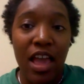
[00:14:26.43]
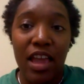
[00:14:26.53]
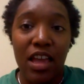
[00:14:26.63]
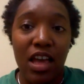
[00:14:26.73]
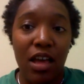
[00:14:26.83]

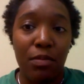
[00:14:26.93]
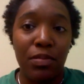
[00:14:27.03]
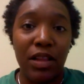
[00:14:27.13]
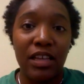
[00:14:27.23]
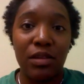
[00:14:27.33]
a
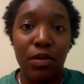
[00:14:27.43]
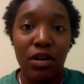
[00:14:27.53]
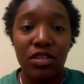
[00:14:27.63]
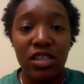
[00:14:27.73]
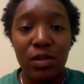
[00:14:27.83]
place to
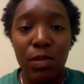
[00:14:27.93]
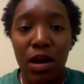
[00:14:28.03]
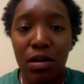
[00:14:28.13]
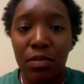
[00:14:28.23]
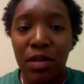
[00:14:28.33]
purchase a
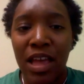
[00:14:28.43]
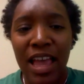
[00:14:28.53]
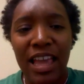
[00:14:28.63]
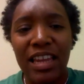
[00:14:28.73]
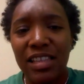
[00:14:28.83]
sperm,
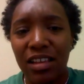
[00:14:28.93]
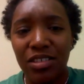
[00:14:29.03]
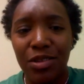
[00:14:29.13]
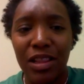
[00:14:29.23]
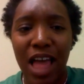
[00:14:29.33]
and it's
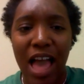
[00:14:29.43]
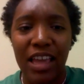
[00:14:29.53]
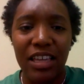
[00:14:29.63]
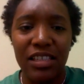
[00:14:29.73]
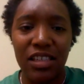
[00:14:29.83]
also a lot
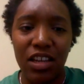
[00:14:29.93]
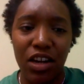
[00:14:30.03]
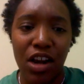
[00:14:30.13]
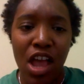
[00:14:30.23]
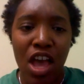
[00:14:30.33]

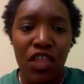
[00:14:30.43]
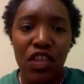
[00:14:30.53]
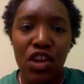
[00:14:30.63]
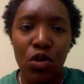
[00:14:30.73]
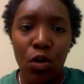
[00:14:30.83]
easier
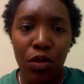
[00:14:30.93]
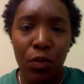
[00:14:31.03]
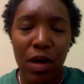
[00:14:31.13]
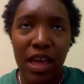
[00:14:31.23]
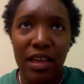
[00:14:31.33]
than
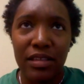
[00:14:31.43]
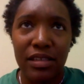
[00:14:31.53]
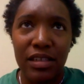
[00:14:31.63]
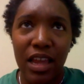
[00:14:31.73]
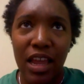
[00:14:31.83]

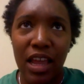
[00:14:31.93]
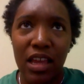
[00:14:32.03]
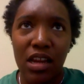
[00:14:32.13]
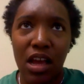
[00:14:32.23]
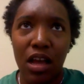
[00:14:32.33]
Northwest and